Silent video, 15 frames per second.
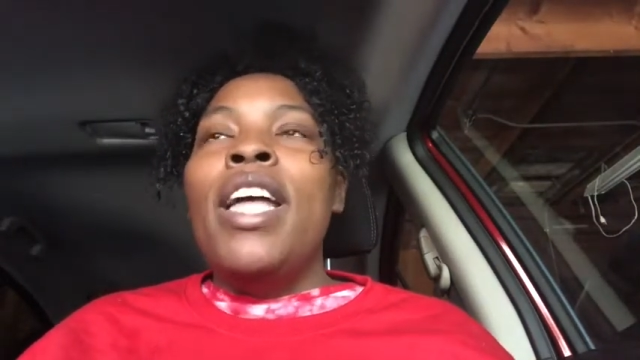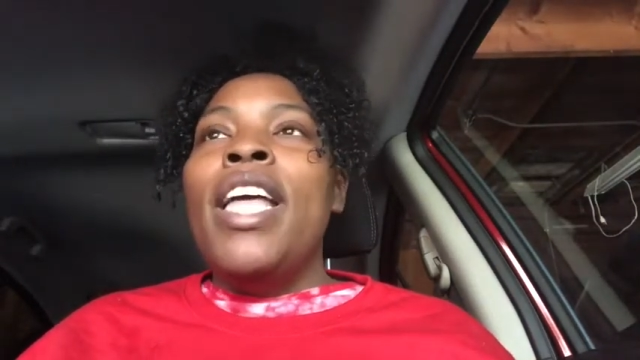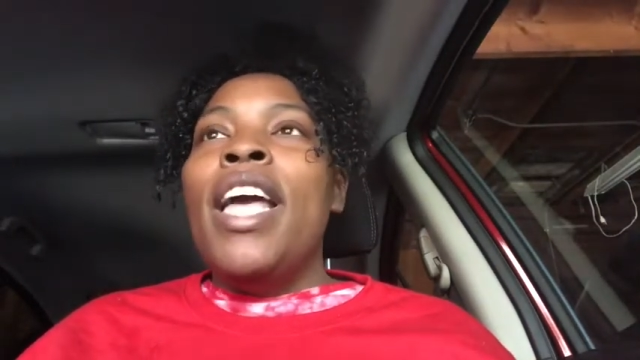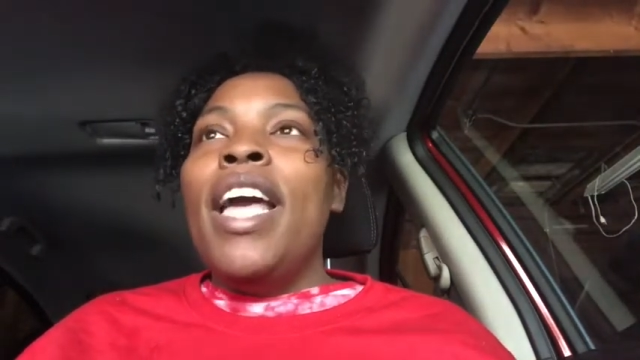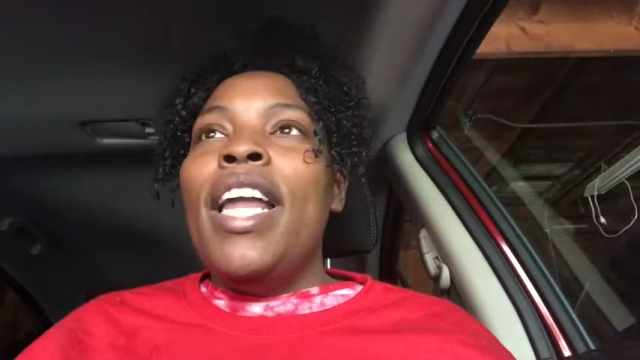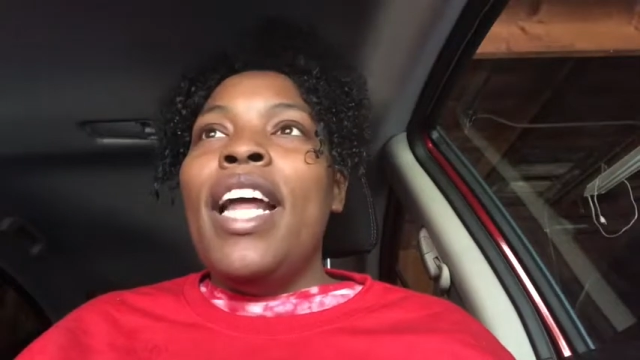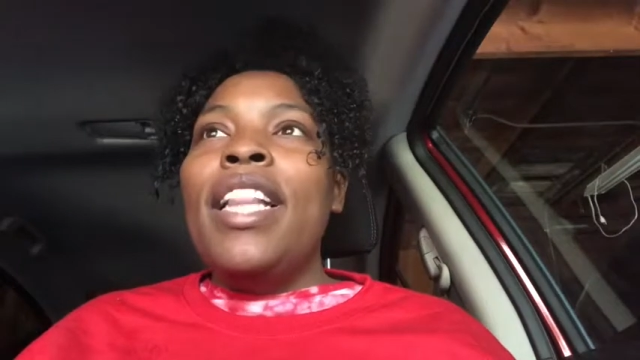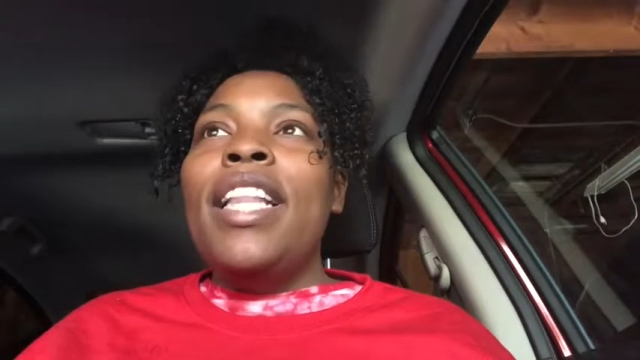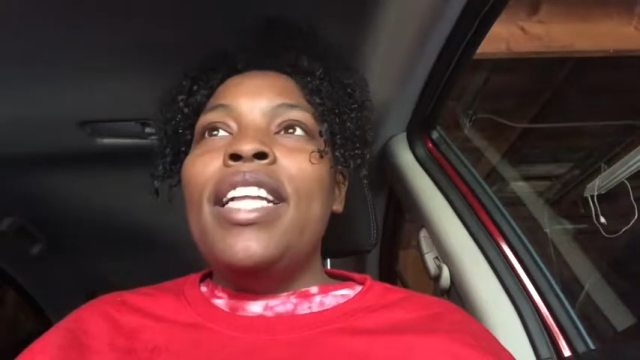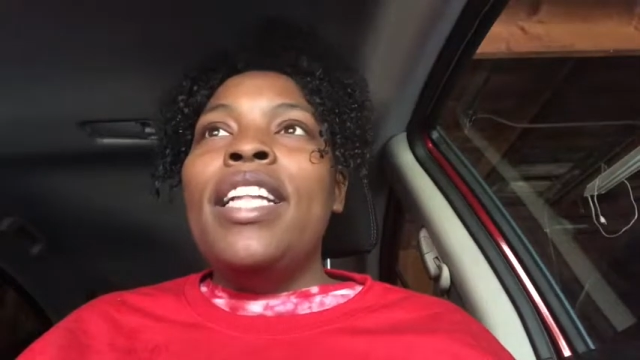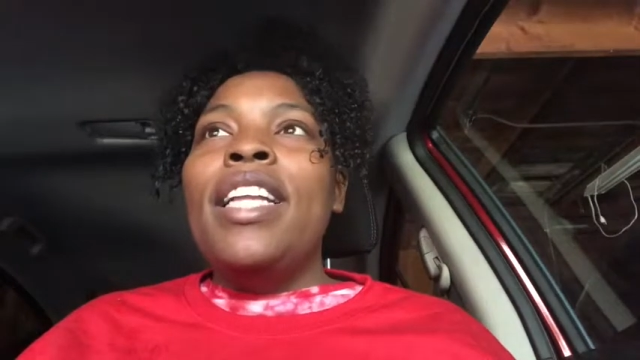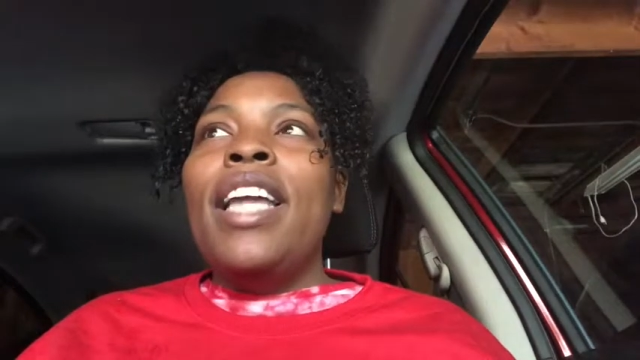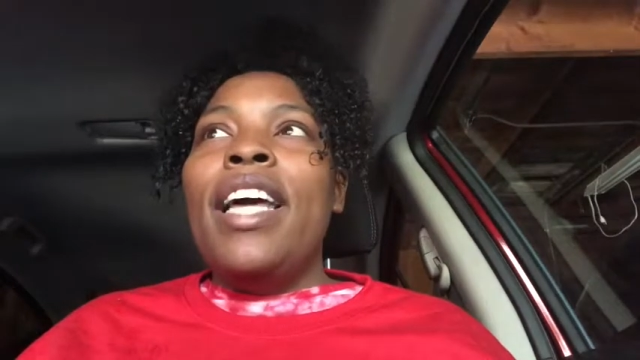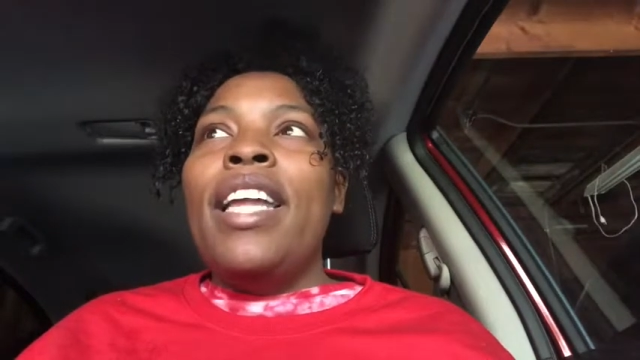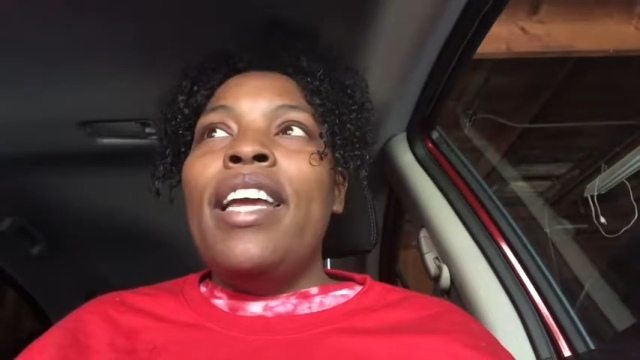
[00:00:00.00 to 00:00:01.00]
And I think the
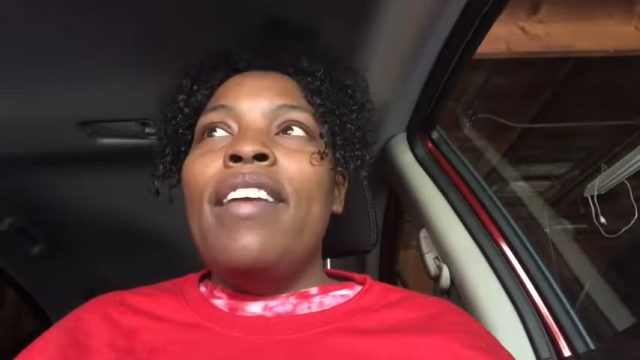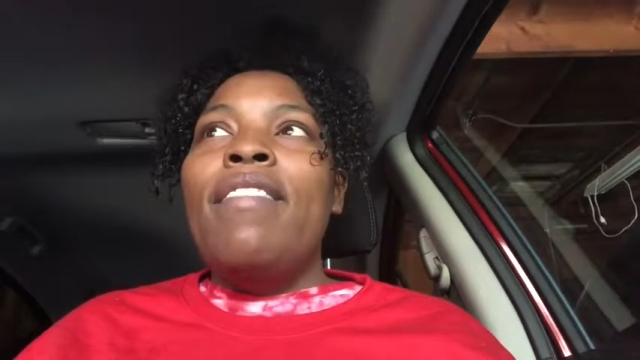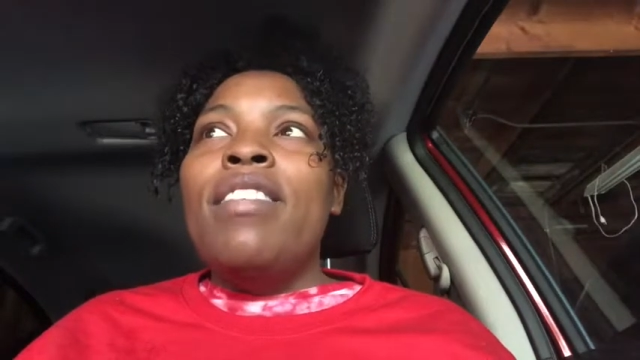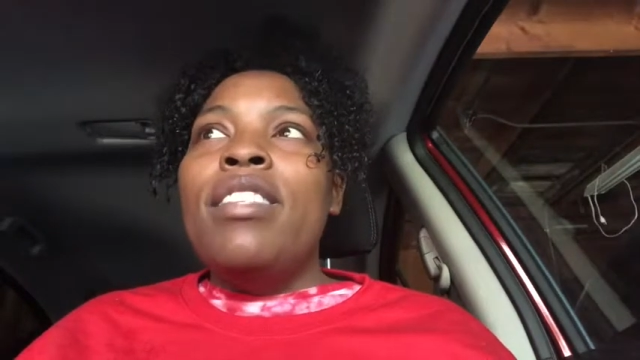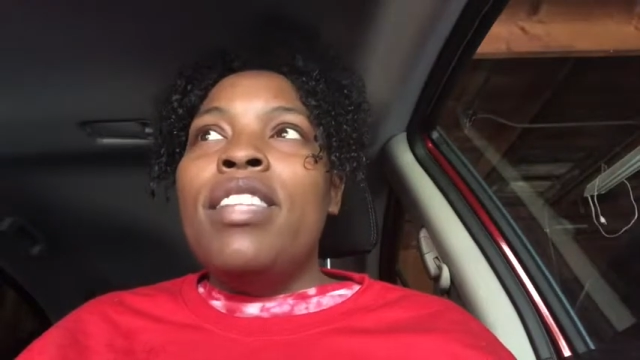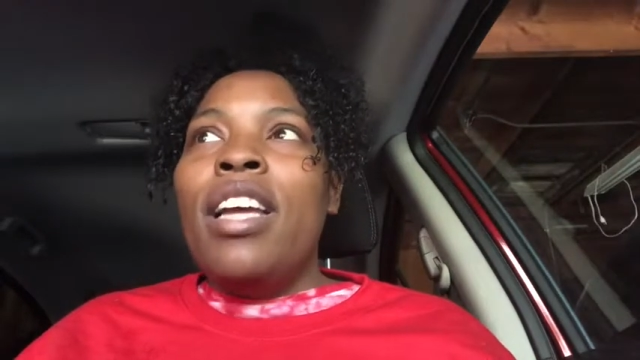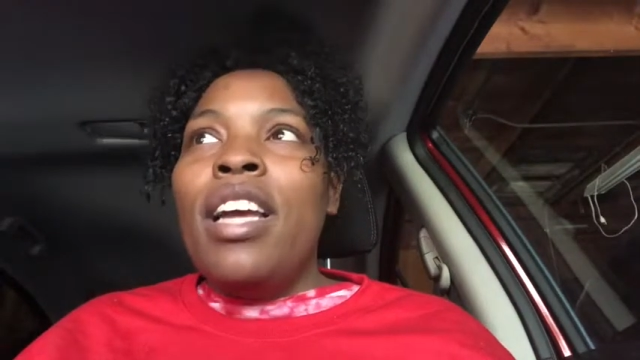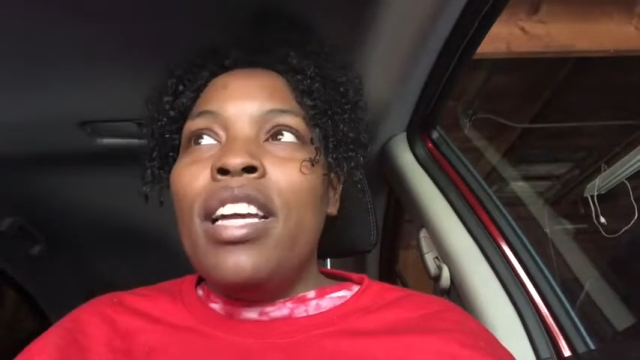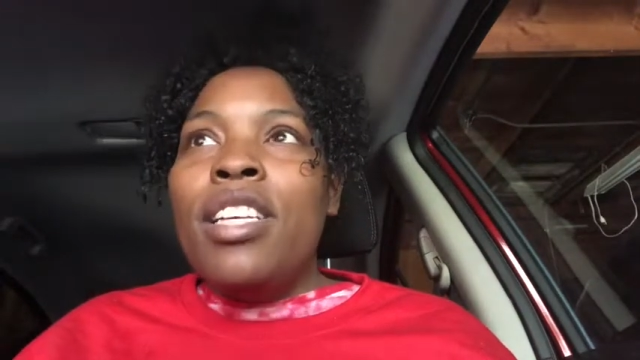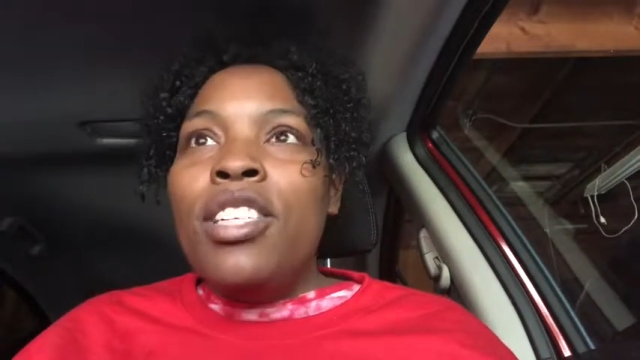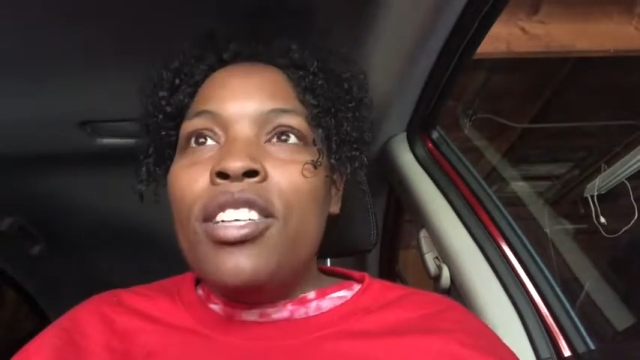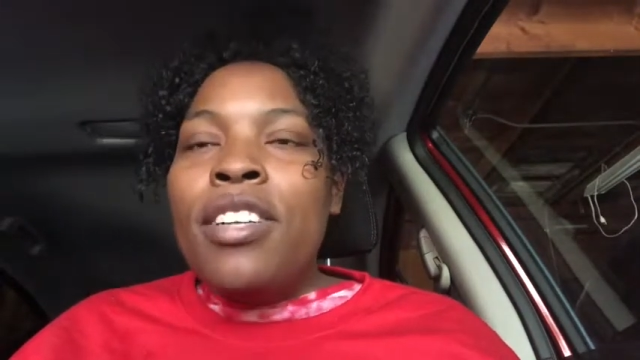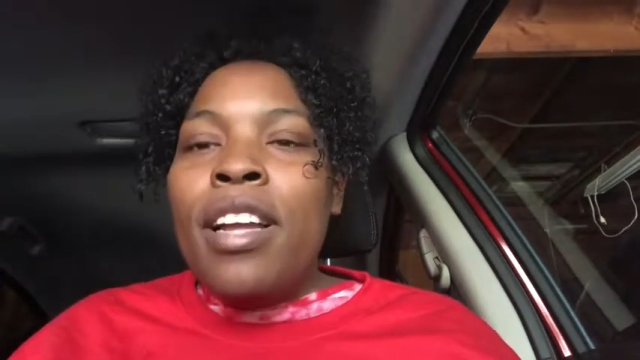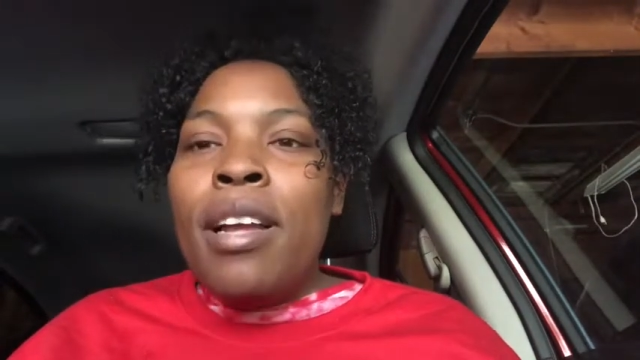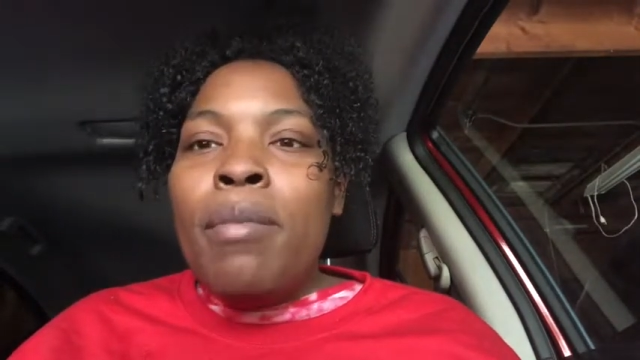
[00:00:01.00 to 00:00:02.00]
lady even said, is your
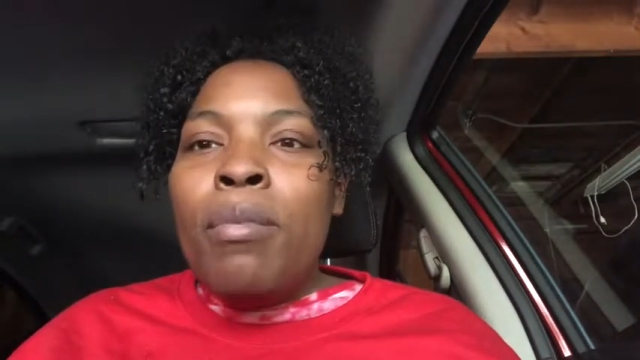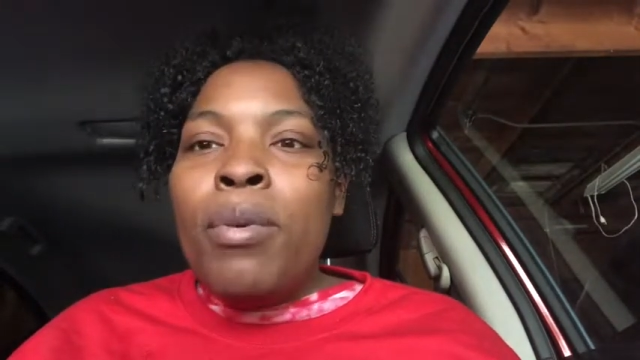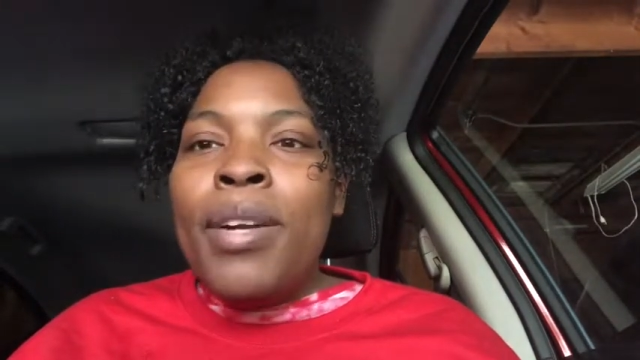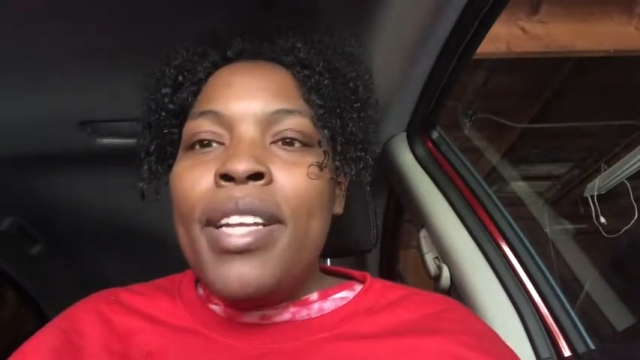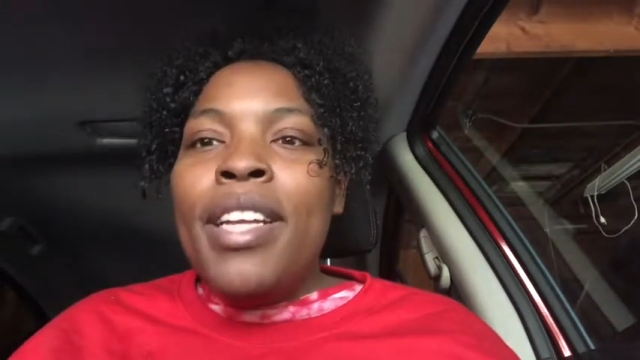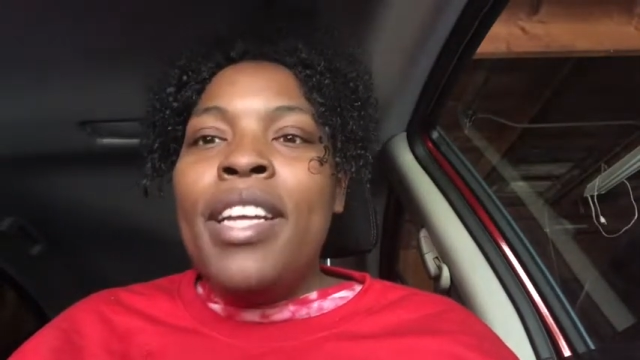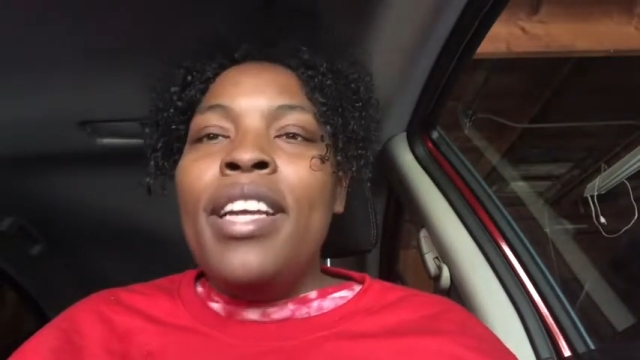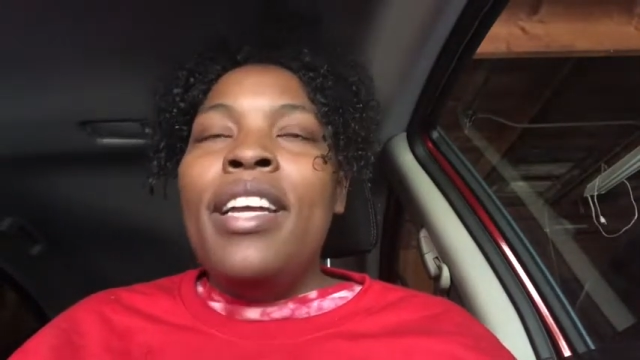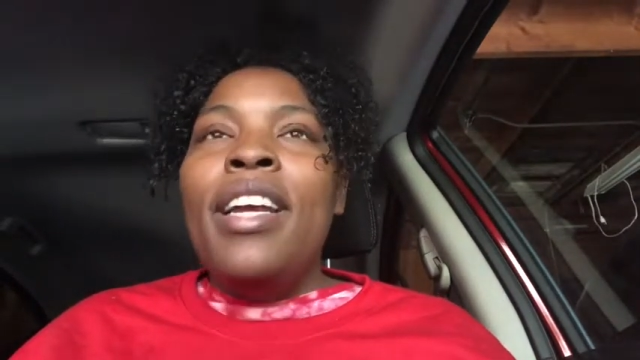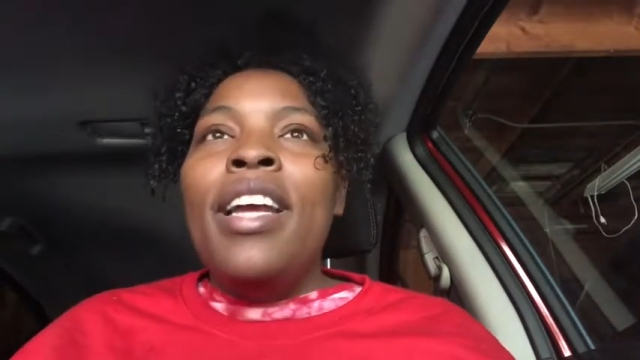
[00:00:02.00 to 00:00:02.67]
name Brittany?